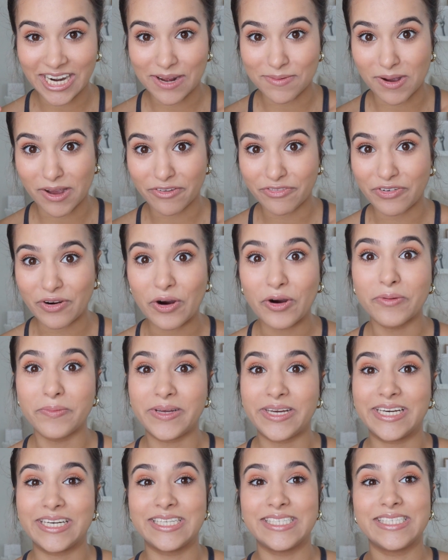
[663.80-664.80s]
at my phone,
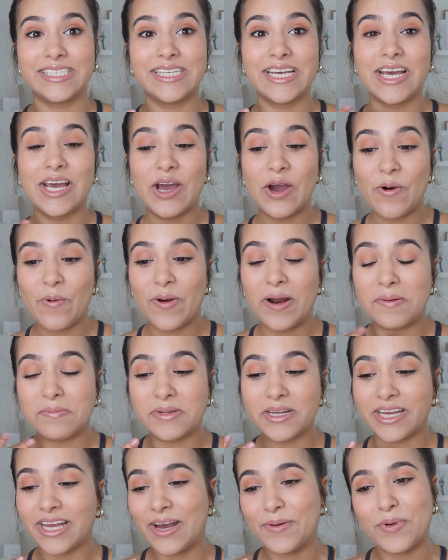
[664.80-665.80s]
because when I'm
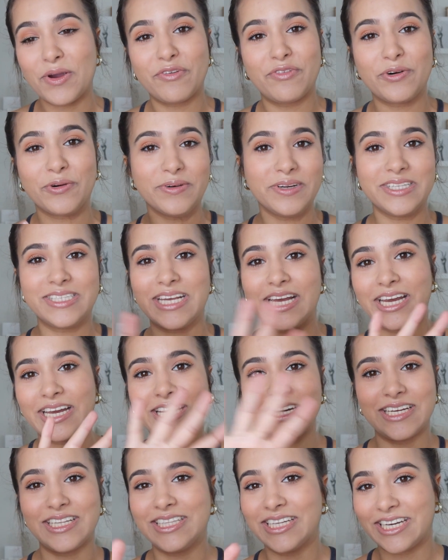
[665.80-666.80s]
looking at my phone, it's
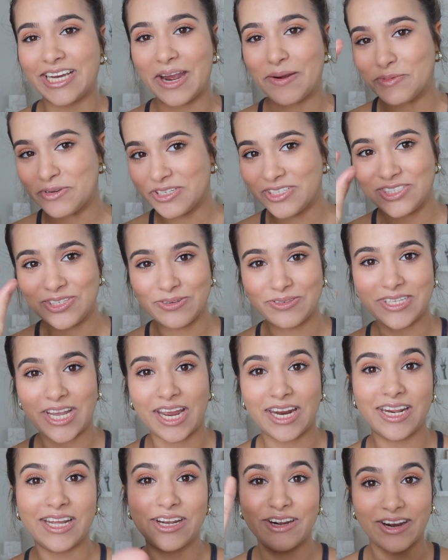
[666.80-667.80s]
like the camera is so
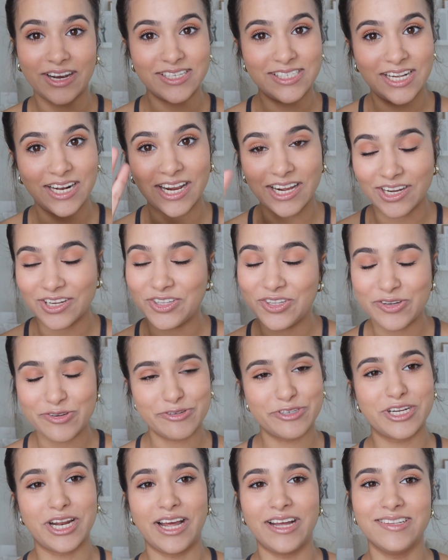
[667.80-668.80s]
tiny here. I see like a
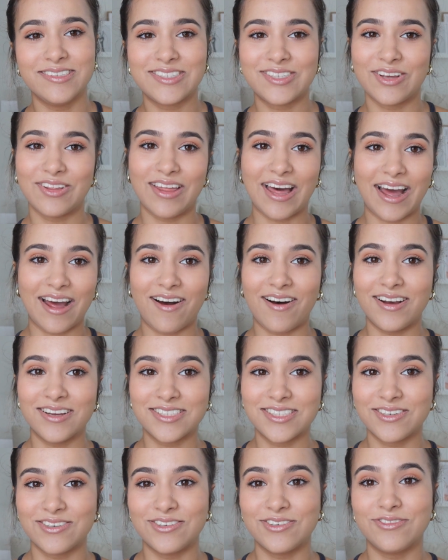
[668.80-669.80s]
huge lens, so that
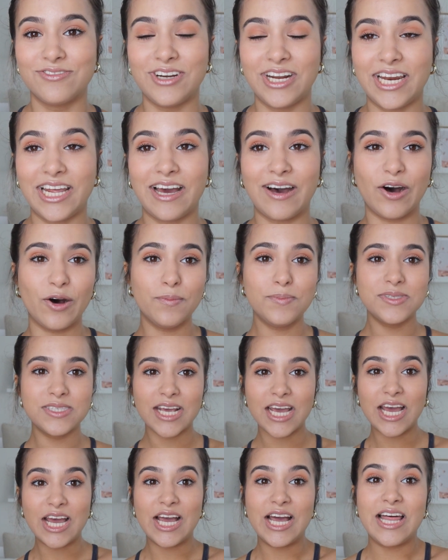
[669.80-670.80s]
also really helps.
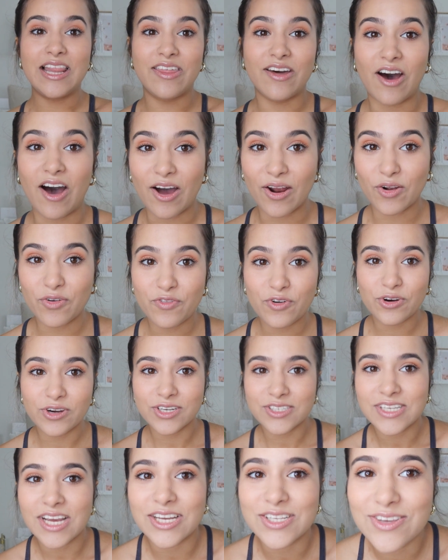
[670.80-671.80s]
The
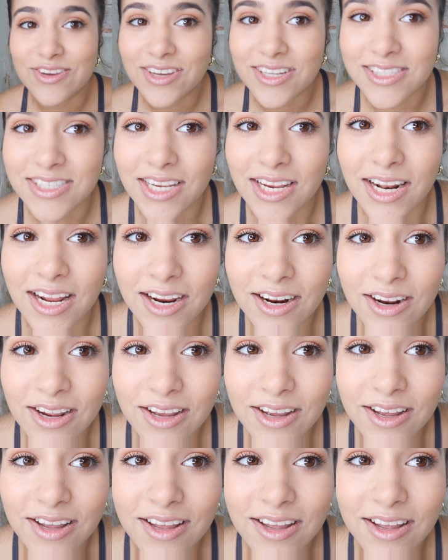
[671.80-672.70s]
autofocus, as you can see, like